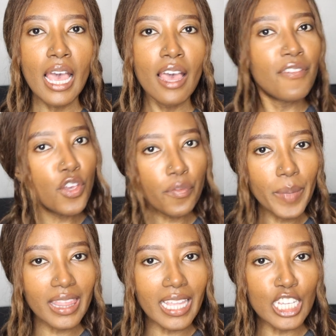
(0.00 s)
If you've
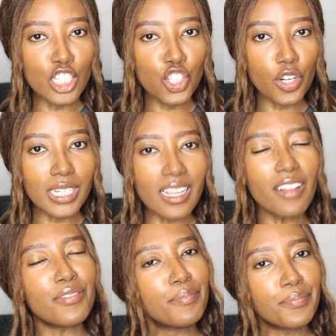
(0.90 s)
been thinking to
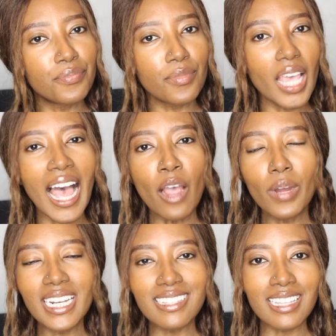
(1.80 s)
yourself, I
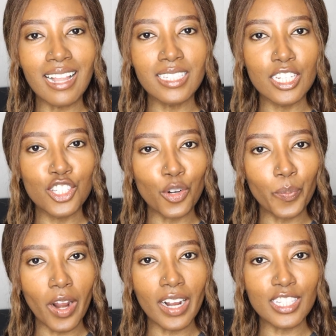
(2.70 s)
want to sell digital
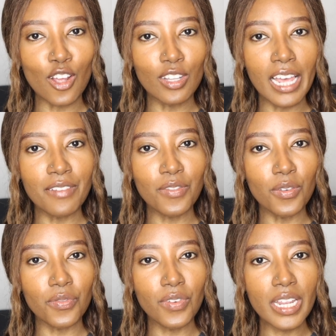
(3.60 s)
products online for
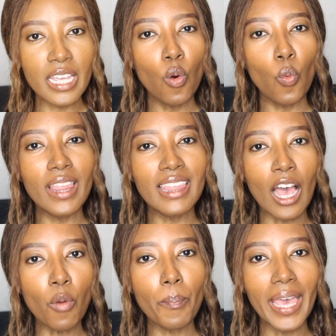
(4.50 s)
free
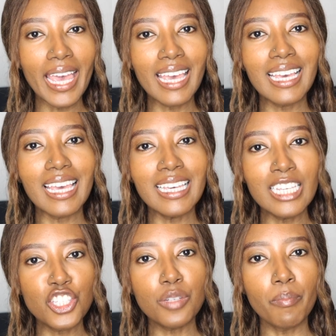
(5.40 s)
without paying
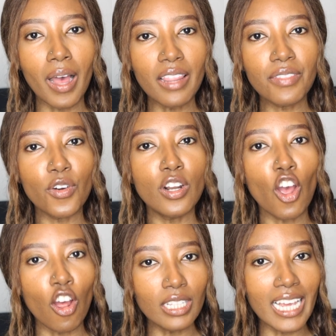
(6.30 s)
each month for an
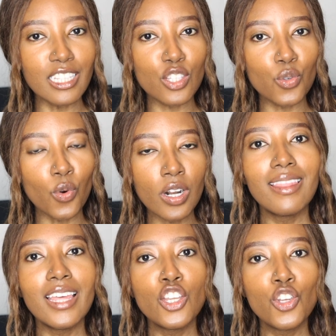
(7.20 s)
online store,
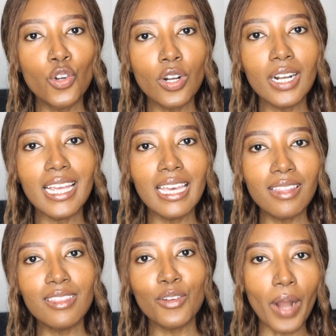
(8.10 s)
then you're
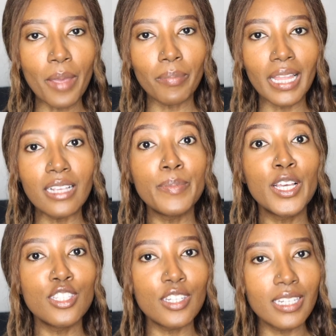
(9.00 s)
in the right place,
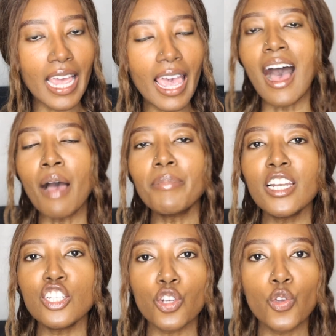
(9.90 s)
because today I'm
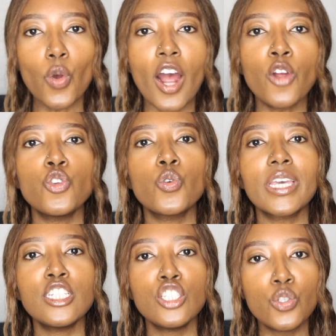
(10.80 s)
going to show you how you
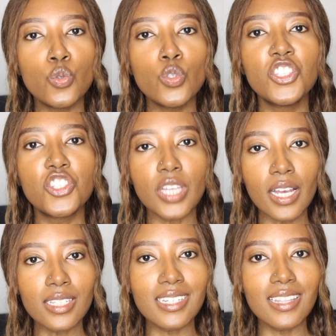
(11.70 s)
can do
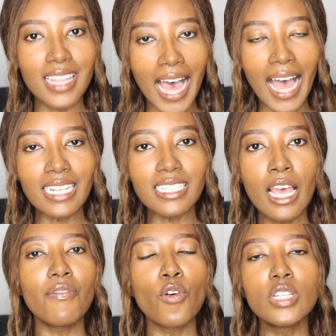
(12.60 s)
just that
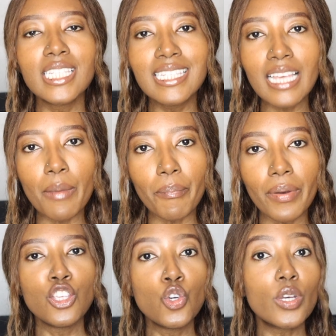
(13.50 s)
for zip.
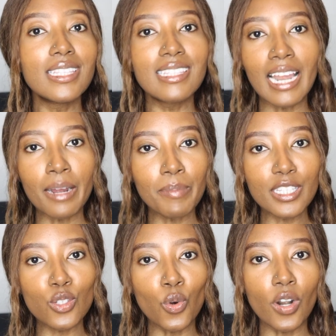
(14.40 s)
You could set up a
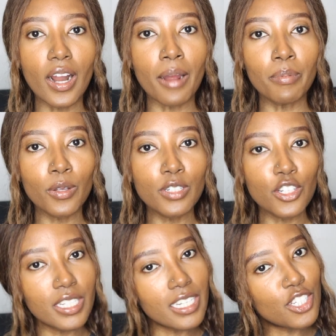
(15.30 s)
store, upload
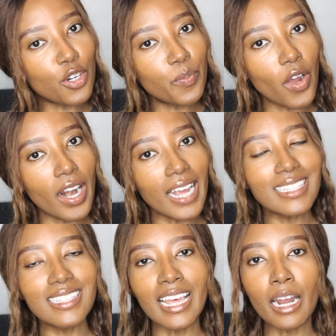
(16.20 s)
your digital
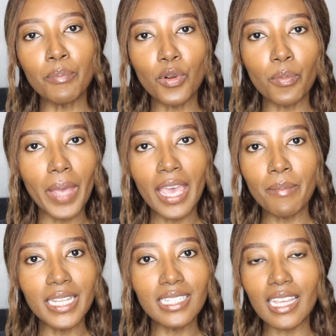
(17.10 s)
products, set up your
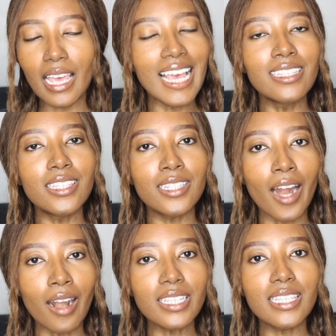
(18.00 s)
payment, and
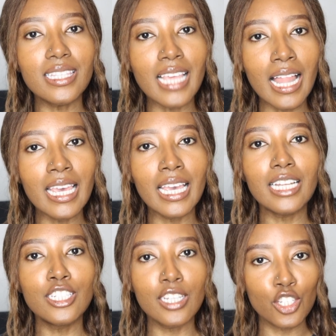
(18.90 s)
start selling
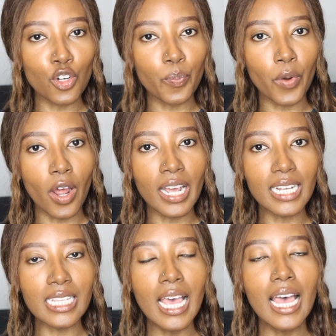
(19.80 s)
digital
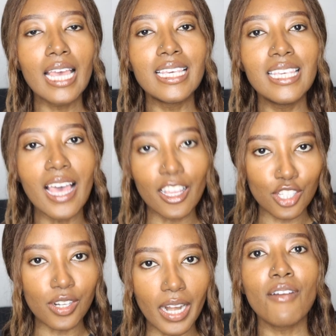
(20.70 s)
products
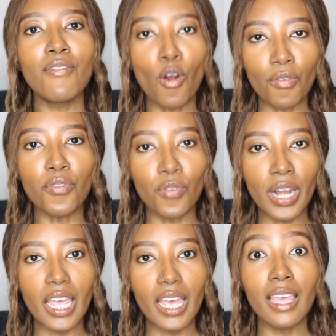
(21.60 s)
yesterday for
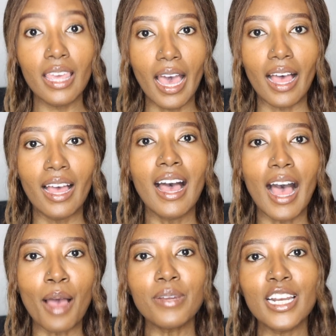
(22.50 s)
free. Yeah,
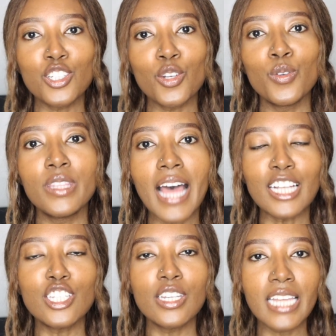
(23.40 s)
I'm going to show you
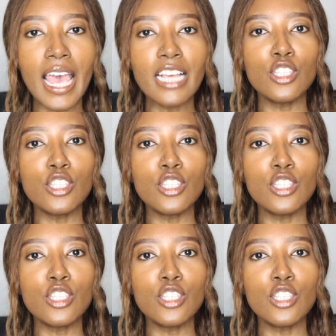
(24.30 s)
that today.